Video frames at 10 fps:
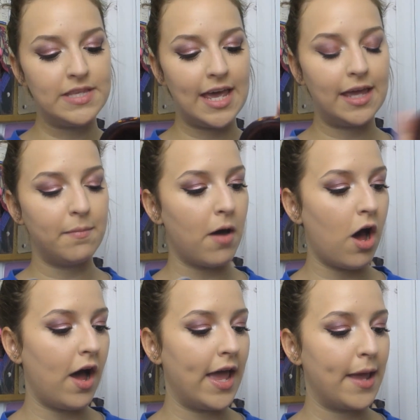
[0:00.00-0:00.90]
be taking
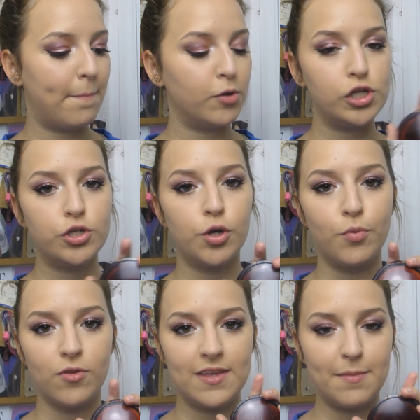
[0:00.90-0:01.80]
my Body Shop
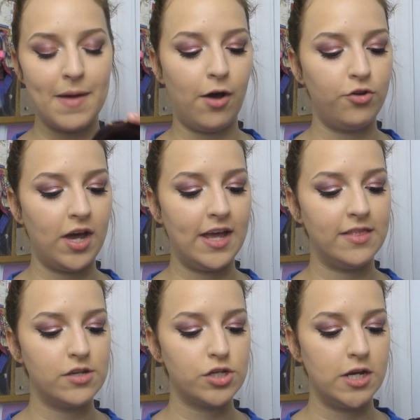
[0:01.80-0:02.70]
bronzing powder
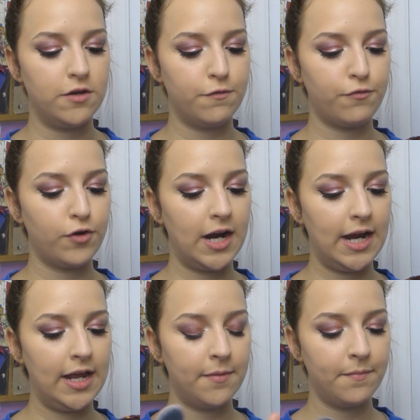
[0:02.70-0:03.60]
in the shade
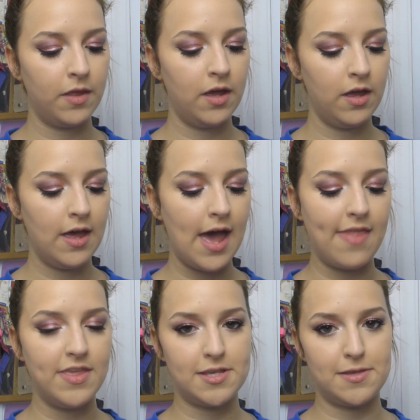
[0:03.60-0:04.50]
3.
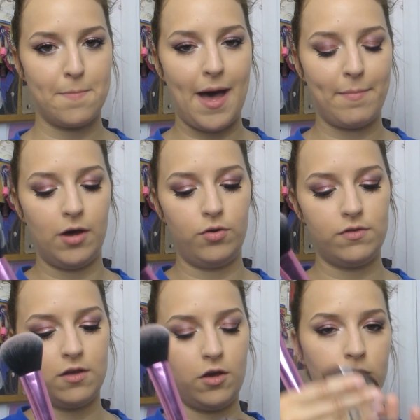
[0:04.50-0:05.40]
And this is a matte powder,
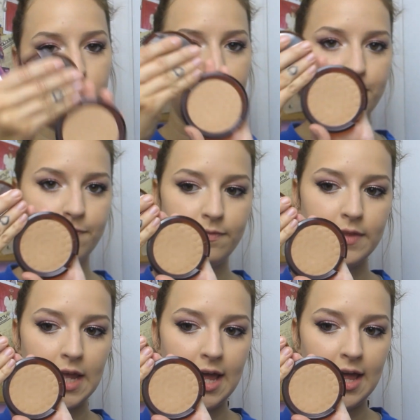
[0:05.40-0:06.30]
so
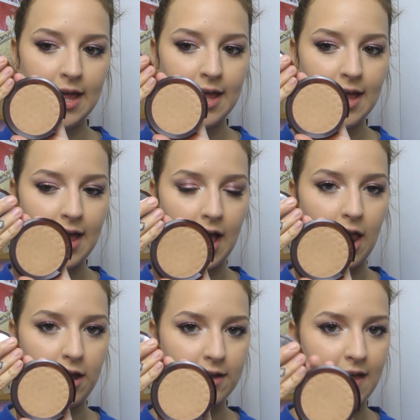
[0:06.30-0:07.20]
I
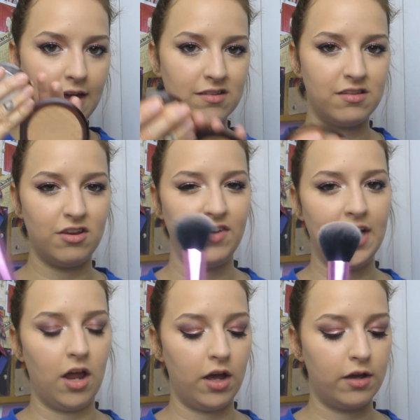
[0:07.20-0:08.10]
like that because I don't
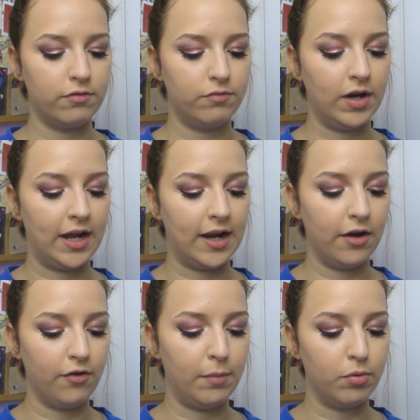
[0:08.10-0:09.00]
really like really
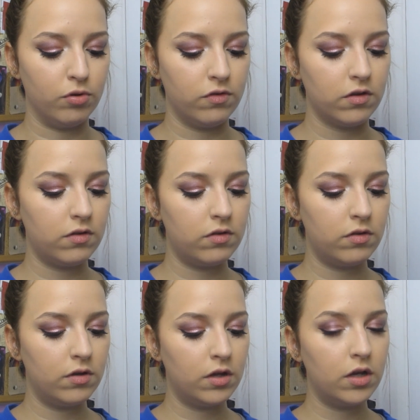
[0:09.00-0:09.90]
glittery
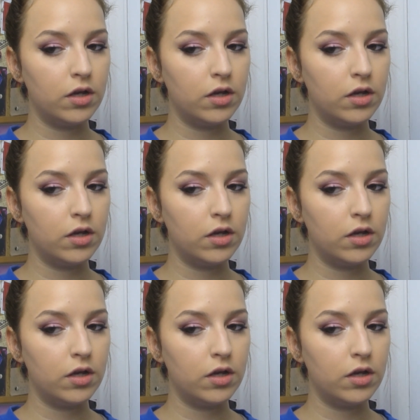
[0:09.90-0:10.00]
bronzers.